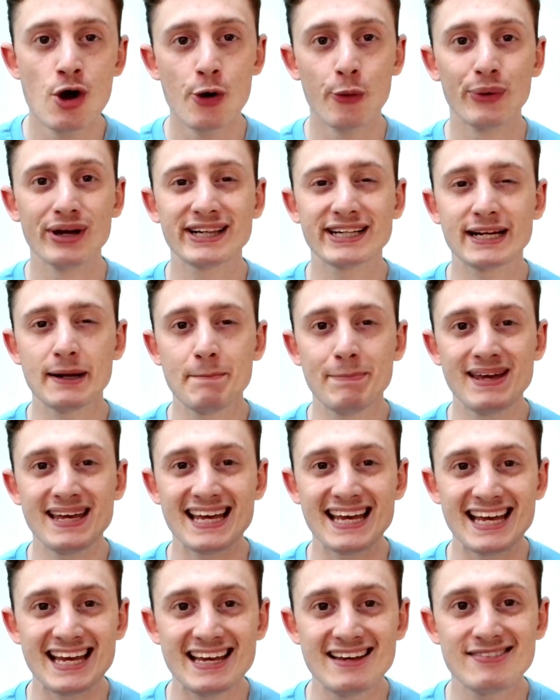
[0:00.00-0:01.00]
which can
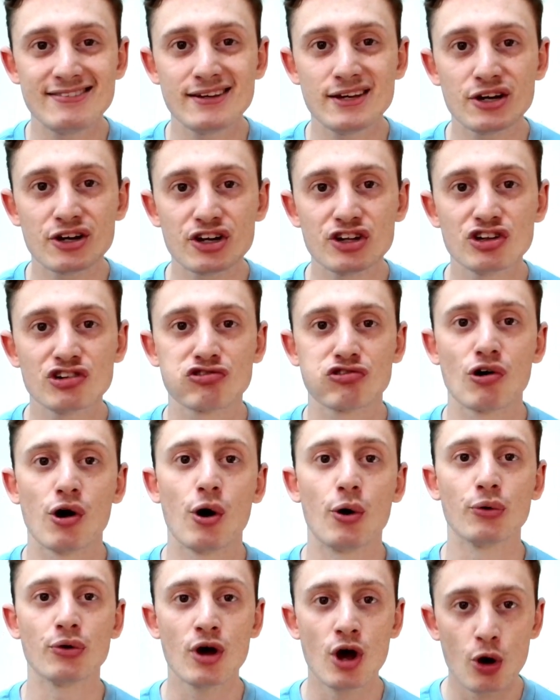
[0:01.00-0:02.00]
be easier
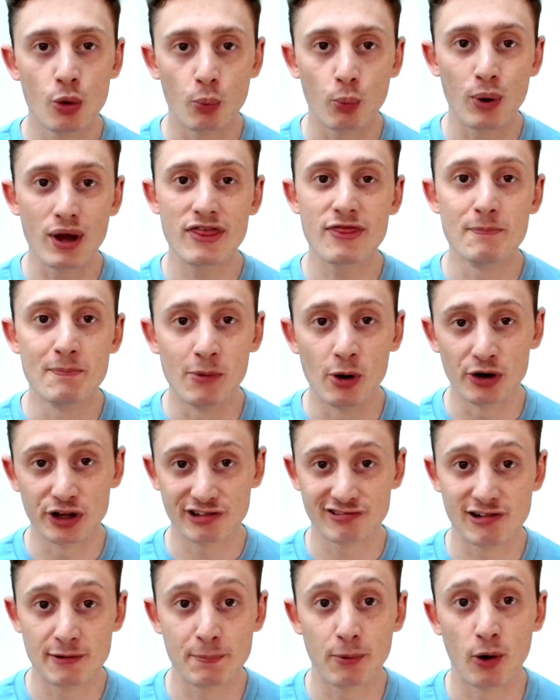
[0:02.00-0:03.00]
controlled with
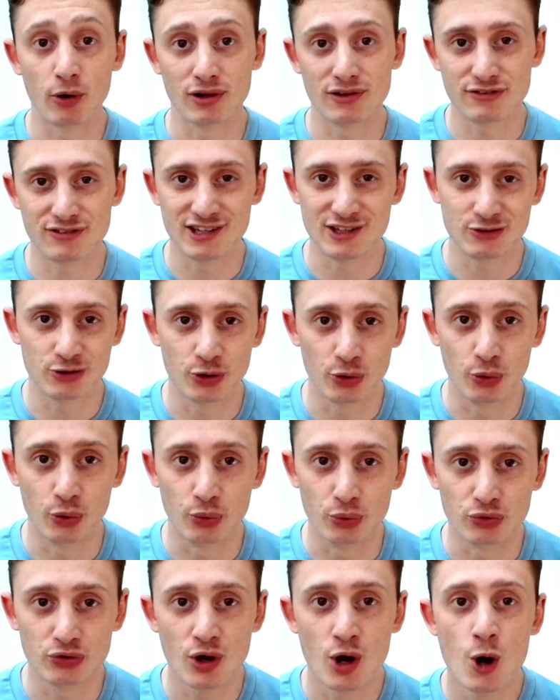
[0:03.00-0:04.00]
monetary policy
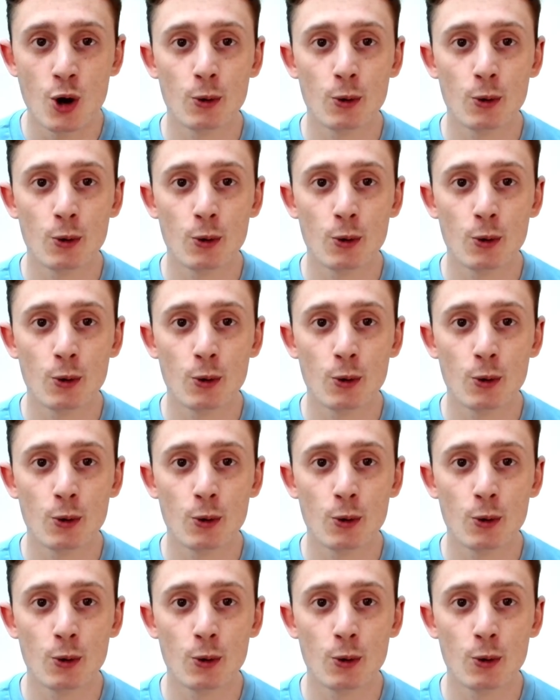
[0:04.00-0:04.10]
tools,